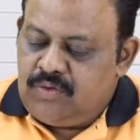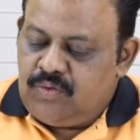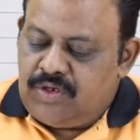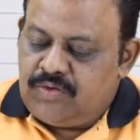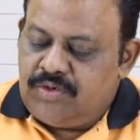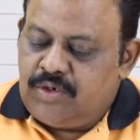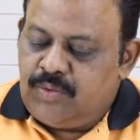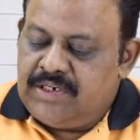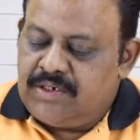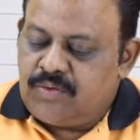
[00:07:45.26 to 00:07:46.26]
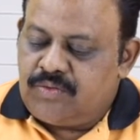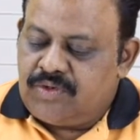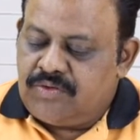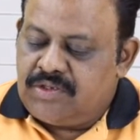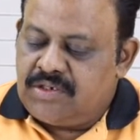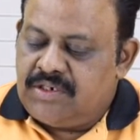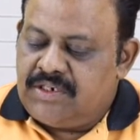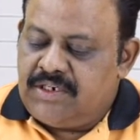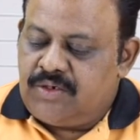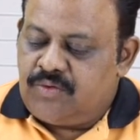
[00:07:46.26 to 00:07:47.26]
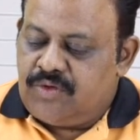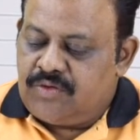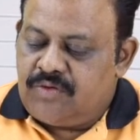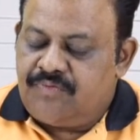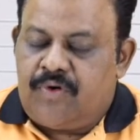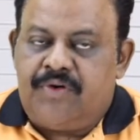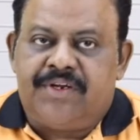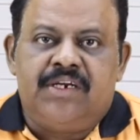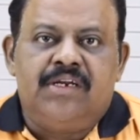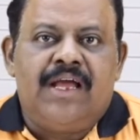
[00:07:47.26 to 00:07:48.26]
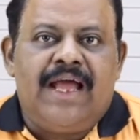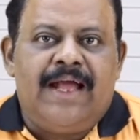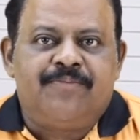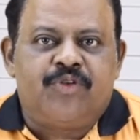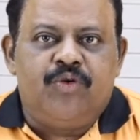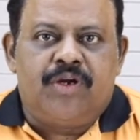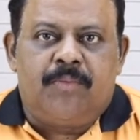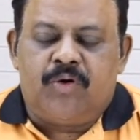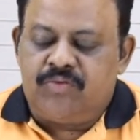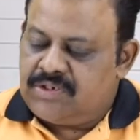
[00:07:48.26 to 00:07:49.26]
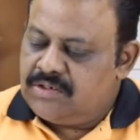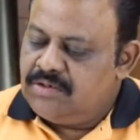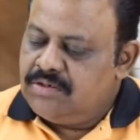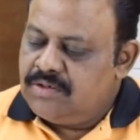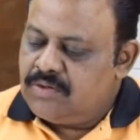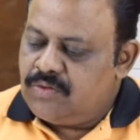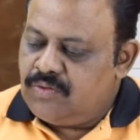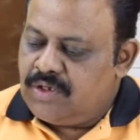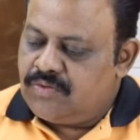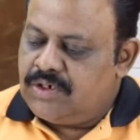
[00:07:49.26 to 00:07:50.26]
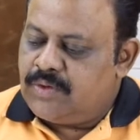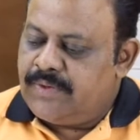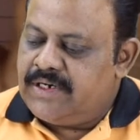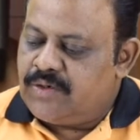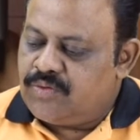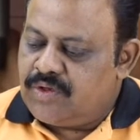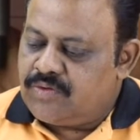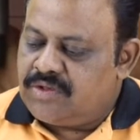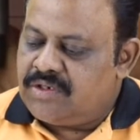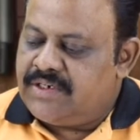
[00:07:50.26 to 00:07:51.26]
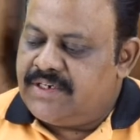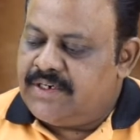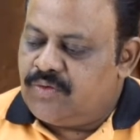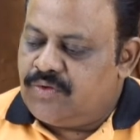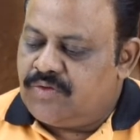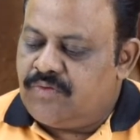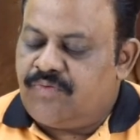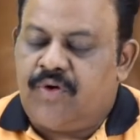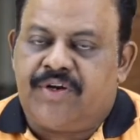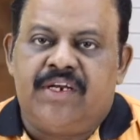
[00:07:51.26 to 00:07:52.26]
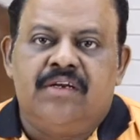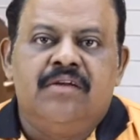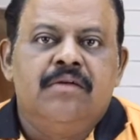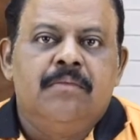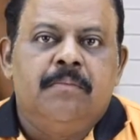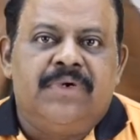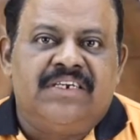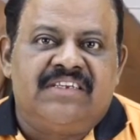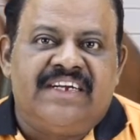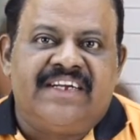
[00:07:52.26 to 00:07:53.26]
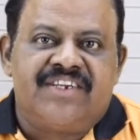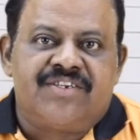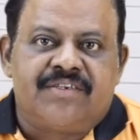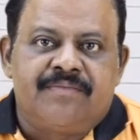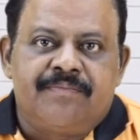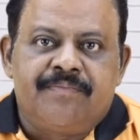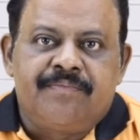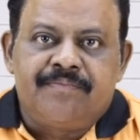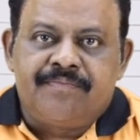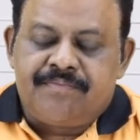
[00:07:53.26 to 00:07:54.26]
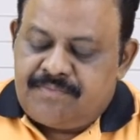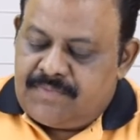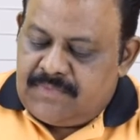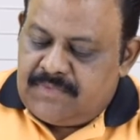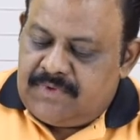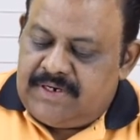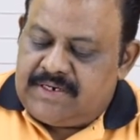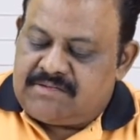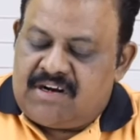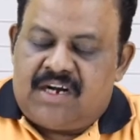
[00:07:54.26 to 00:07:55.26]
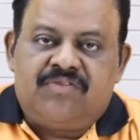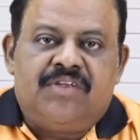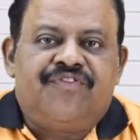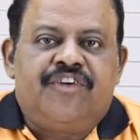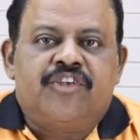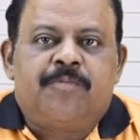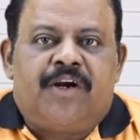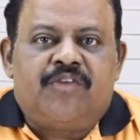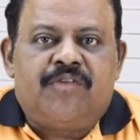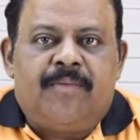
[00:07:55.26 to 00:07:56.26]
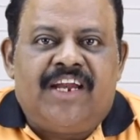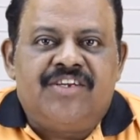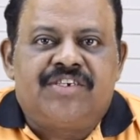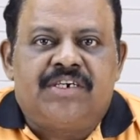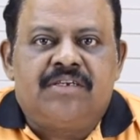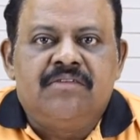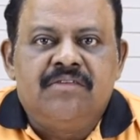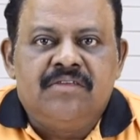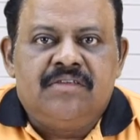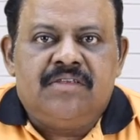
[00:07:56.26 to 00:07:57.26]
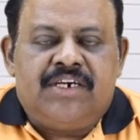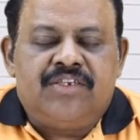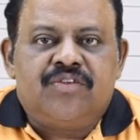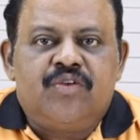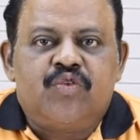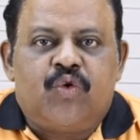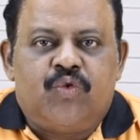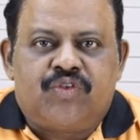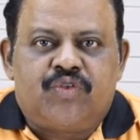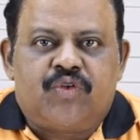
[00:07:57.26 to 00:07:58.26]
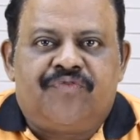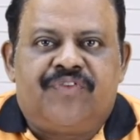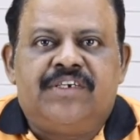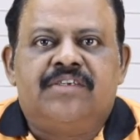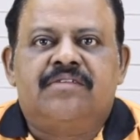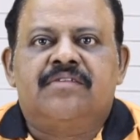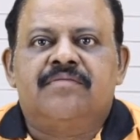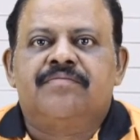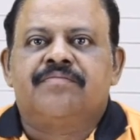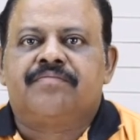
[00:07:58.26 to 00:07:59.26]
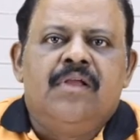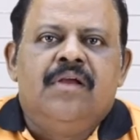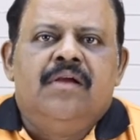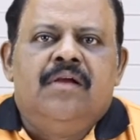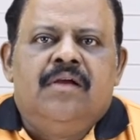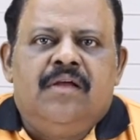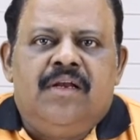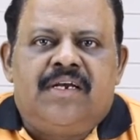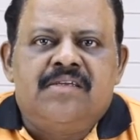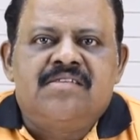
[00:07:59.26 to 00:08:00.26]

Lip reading: 2012 2013 2014, absolute amounts 2012 2013 2014, percentage. Let us start with the first part of the balance sheet, that is sources of funds. Let